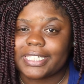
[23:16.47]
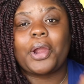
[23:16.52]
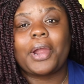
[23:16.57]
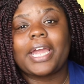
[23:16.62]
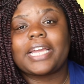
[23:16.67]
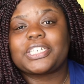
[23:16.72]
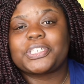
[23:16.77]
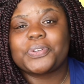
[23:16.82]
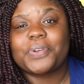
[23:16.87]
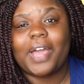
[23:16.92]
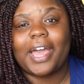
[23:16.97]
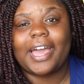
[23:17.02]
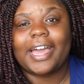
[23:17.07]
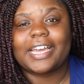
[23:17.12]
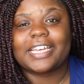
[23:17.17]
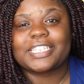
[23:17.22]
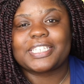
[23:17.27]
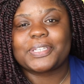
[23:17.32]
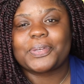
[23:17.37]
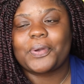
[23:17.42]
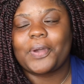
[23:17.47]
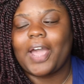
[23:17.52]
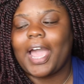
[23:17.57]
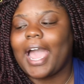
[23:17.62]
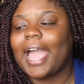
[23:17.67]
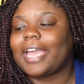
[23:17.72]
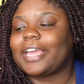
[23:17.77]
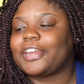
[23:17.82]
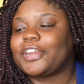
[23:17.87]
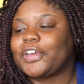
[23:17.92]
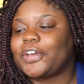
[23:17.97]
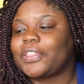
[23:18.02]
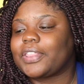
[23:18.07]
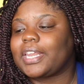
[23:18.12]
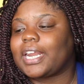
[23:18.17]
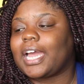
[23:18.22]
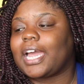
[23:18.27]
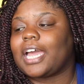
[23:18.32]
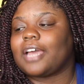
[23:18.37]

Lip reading: All right, you guys. So I know that I